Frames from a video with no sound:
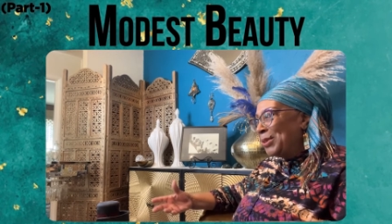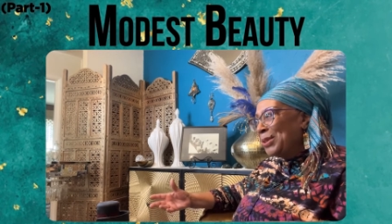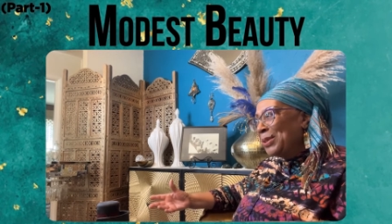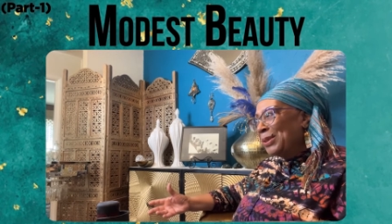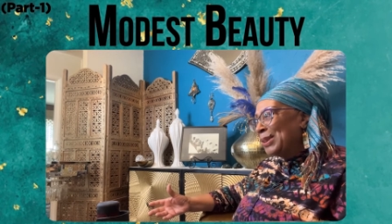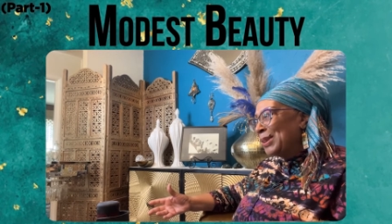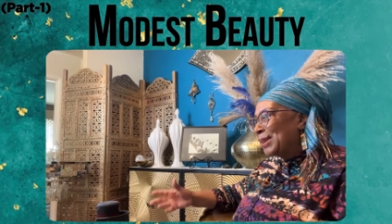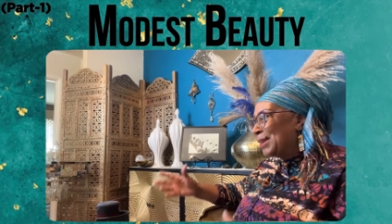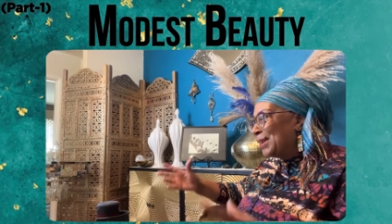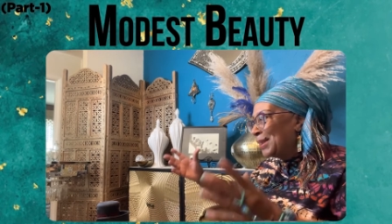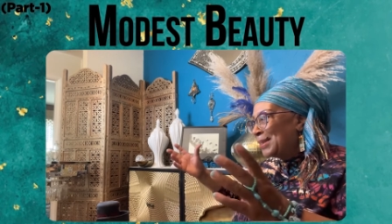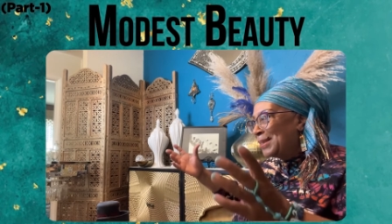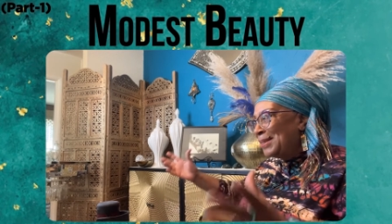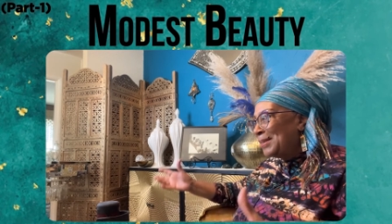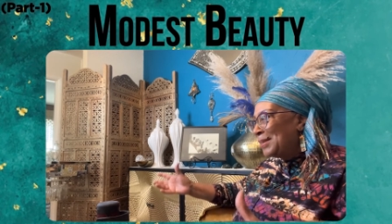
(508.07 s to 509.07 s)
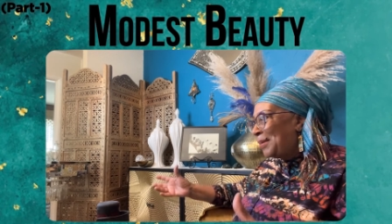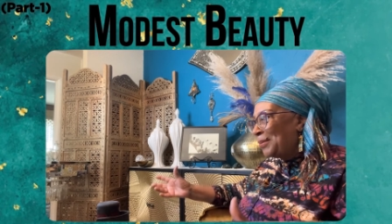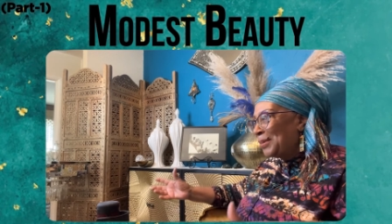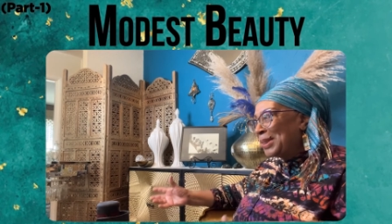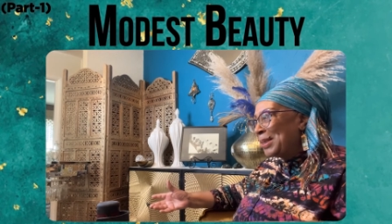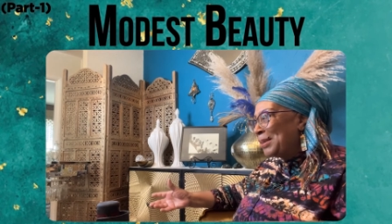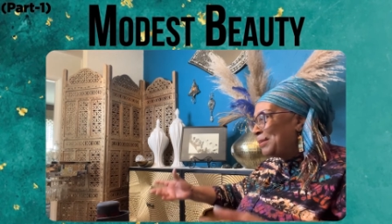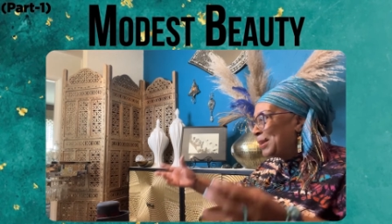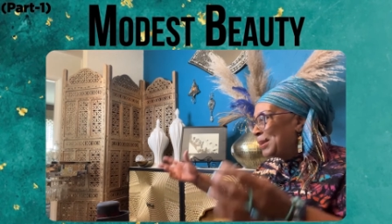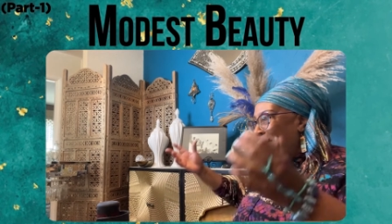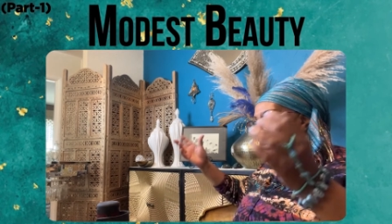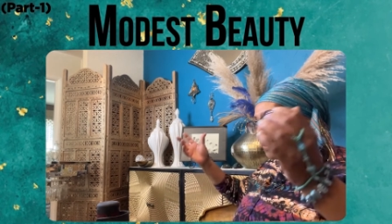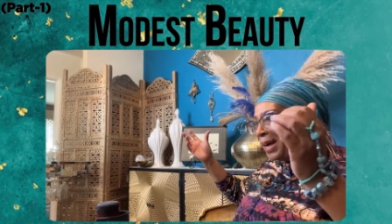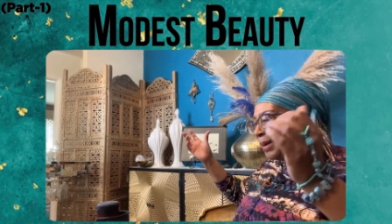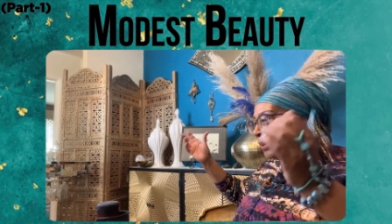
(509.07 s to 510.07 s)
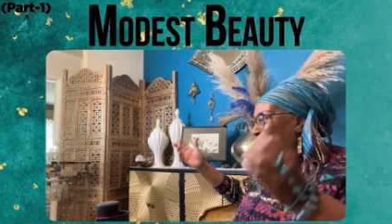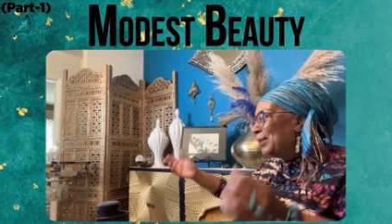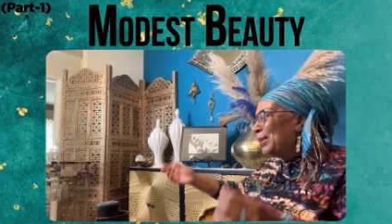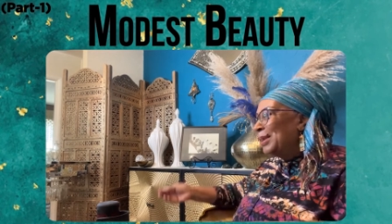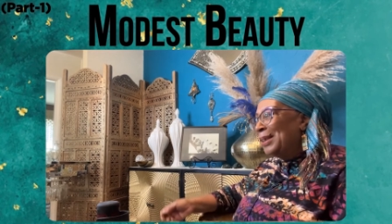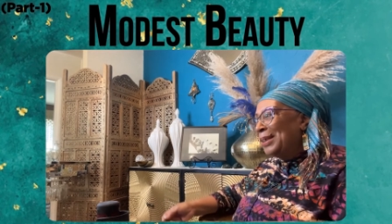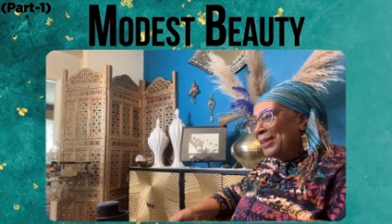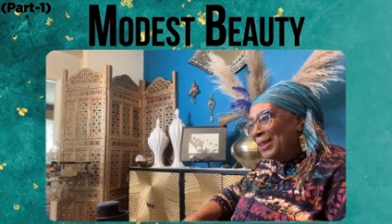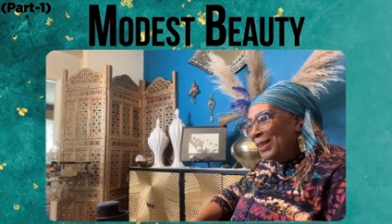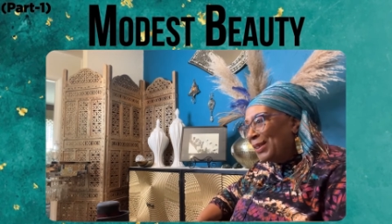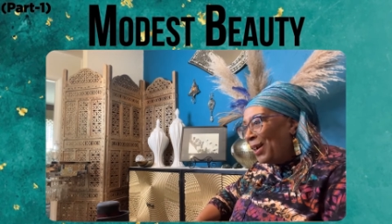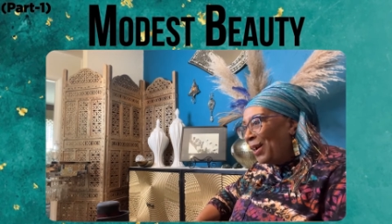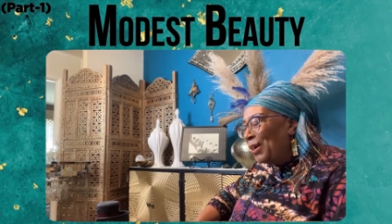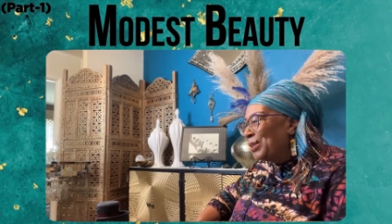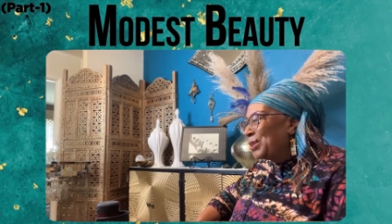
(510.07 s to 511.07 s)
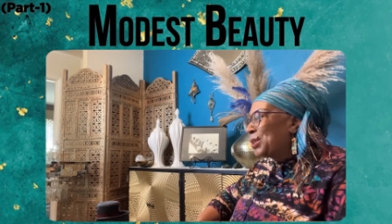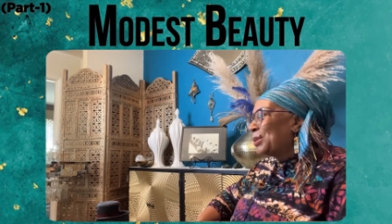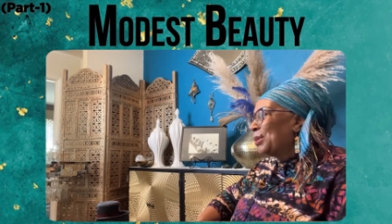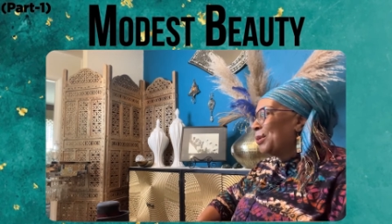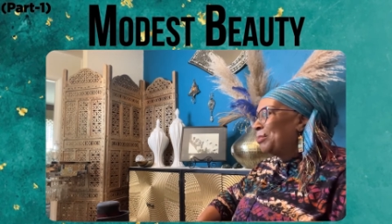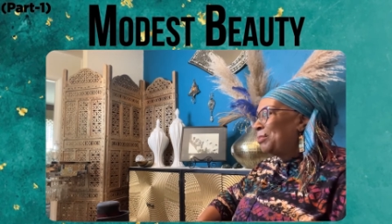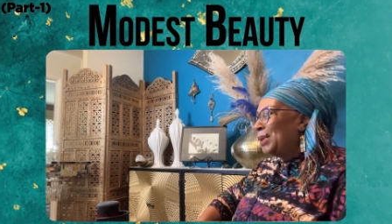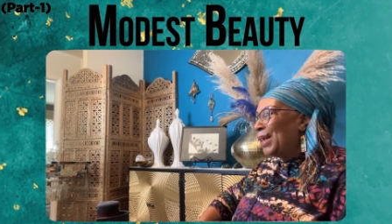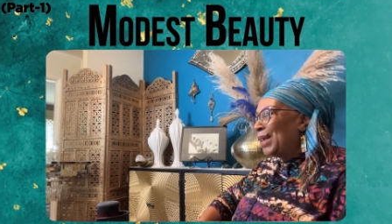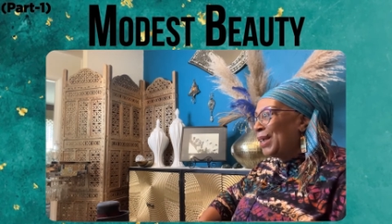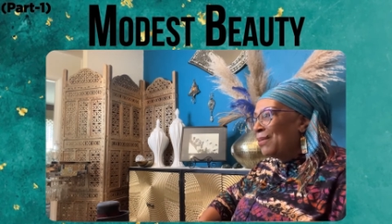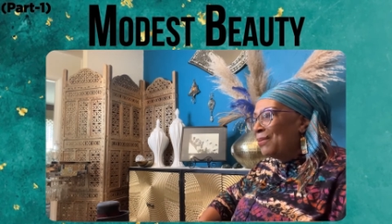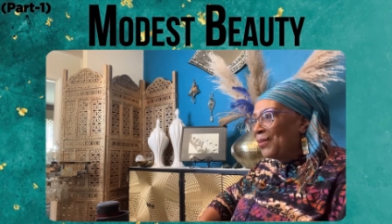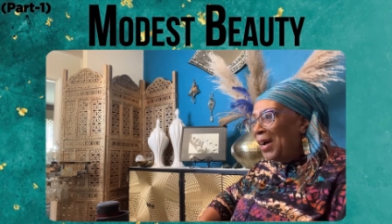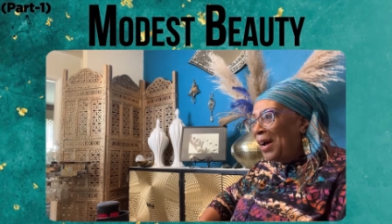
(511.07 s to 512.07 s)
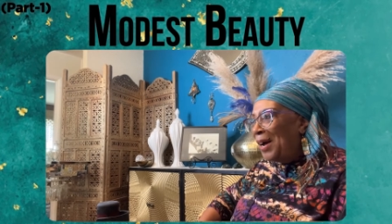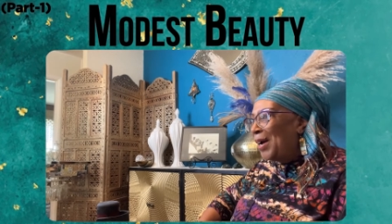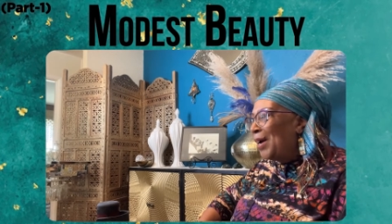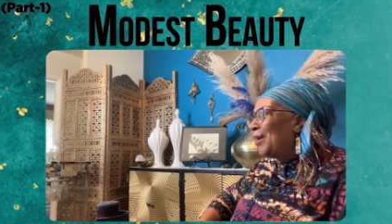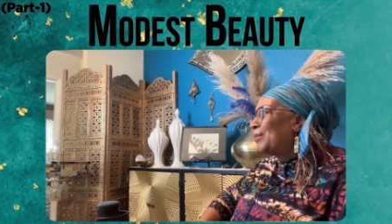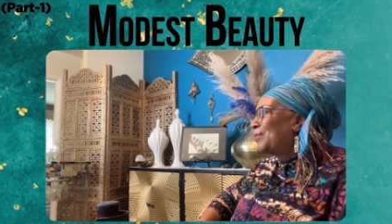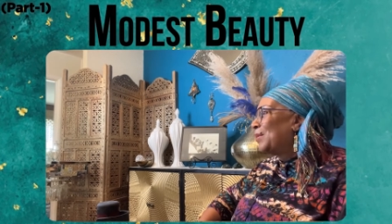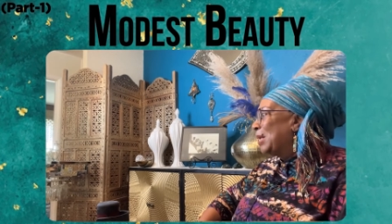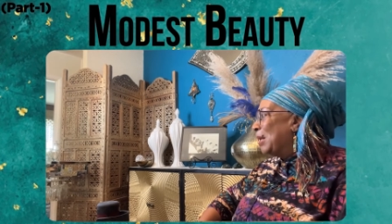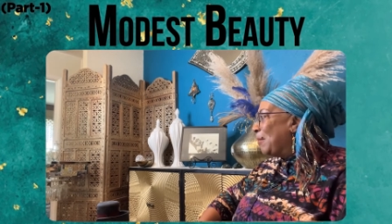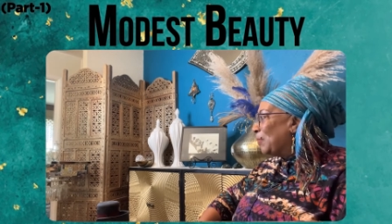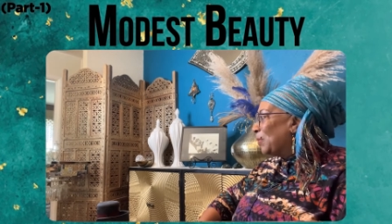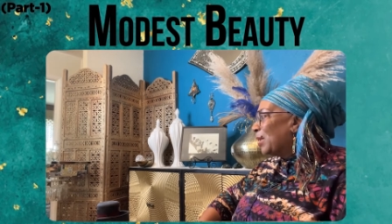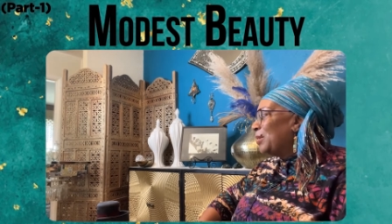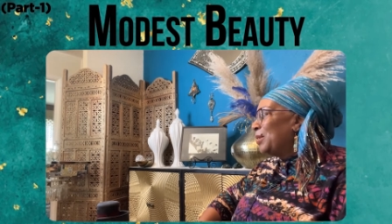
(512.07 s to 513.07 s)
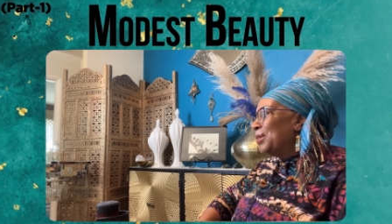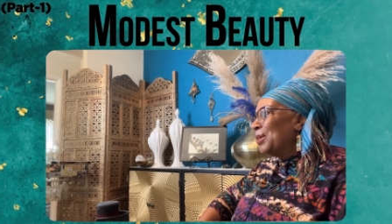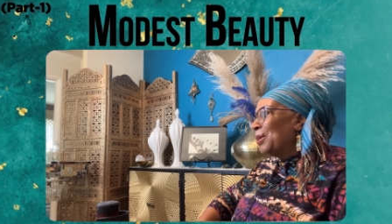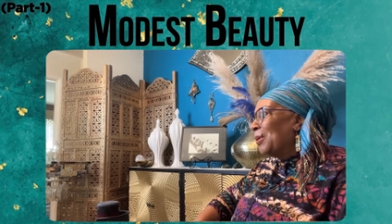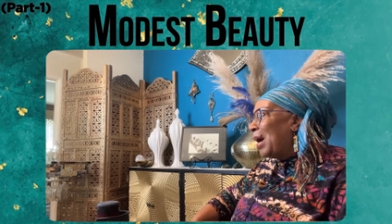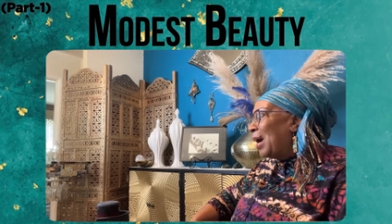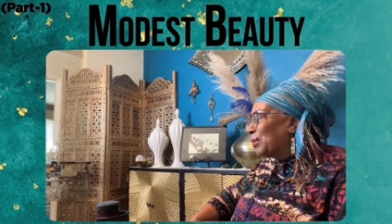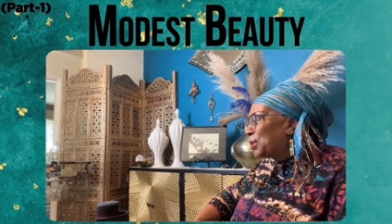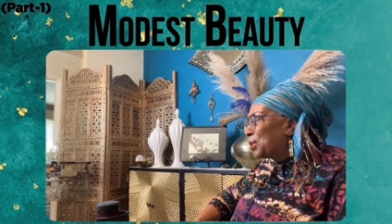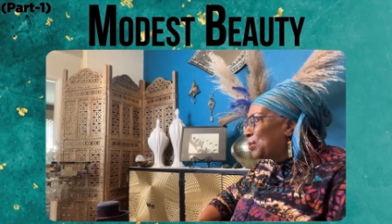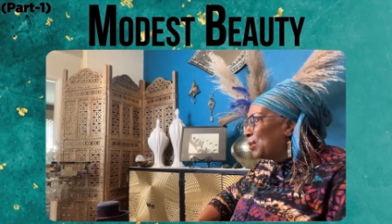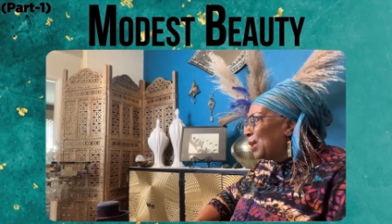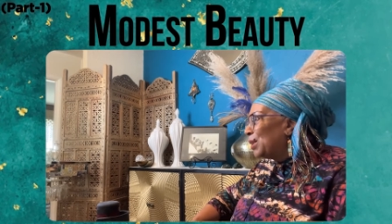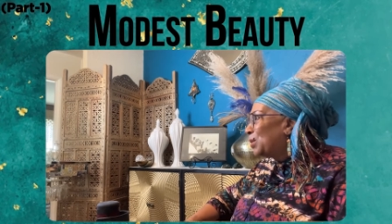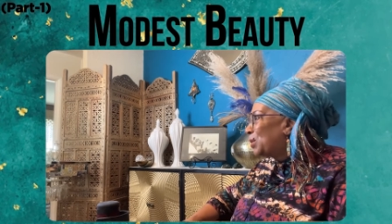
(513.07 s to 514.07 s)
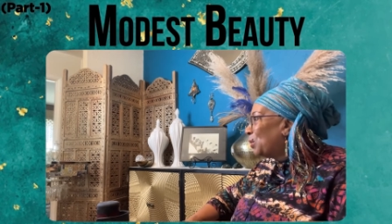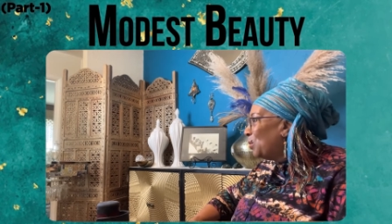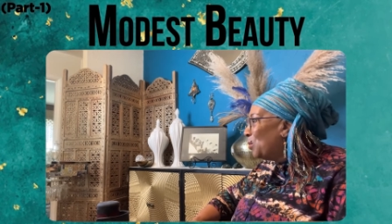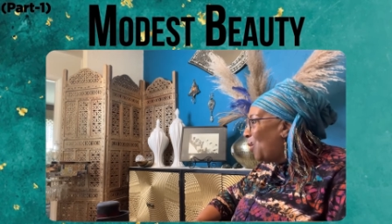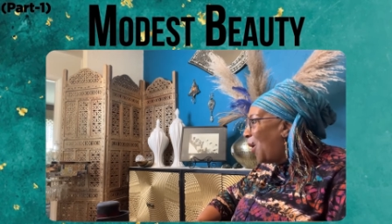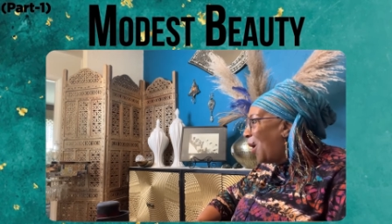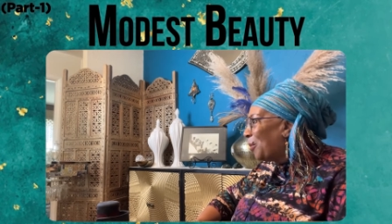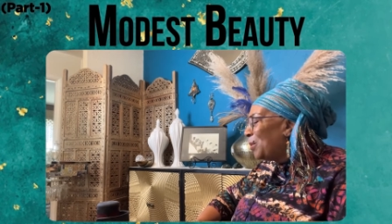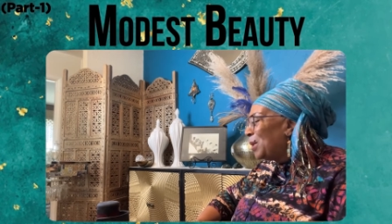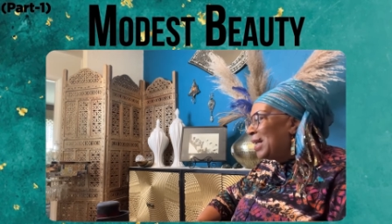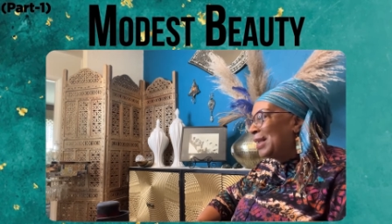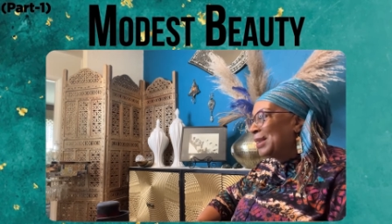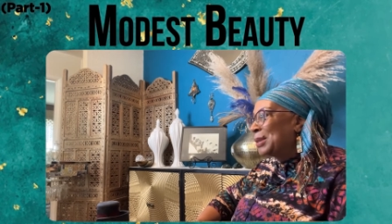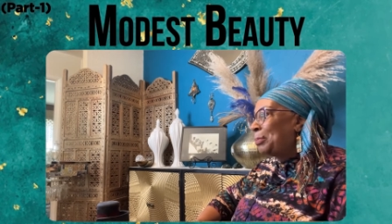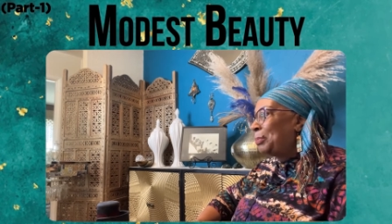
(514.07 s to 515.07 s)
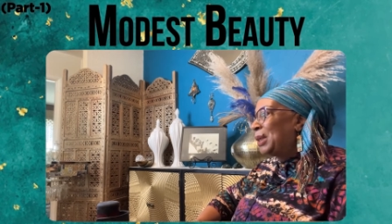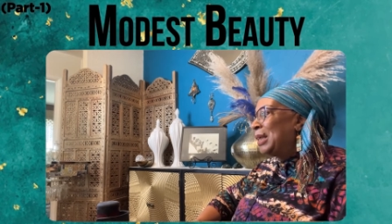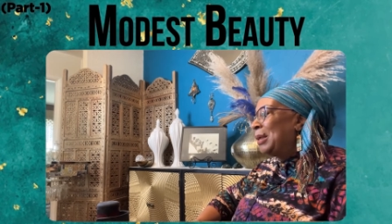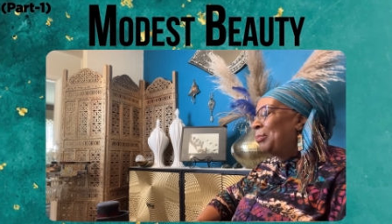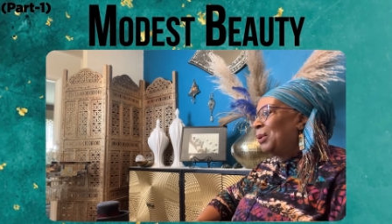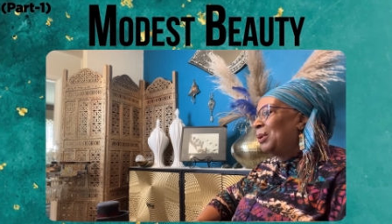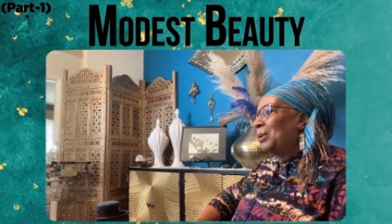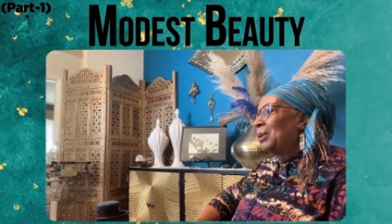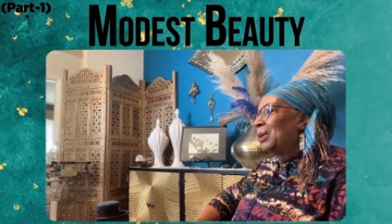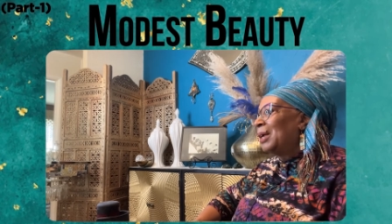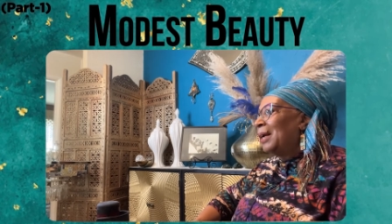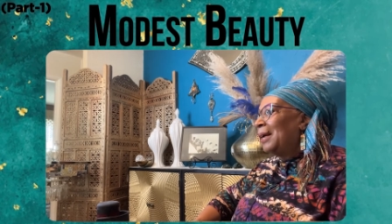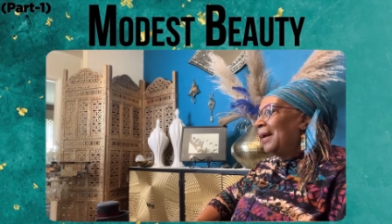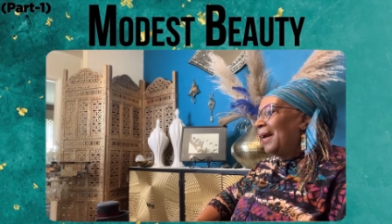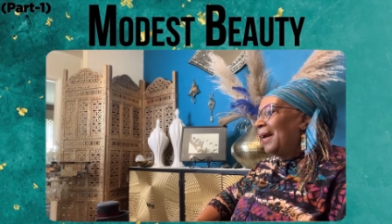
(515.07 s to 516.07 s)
You know, in the 60s, everything was about yes. the culture being involved. And, yes, that's right. You know, our strengths, mm-hmm. who are we as mm-hmm. a people? Mm-hmm.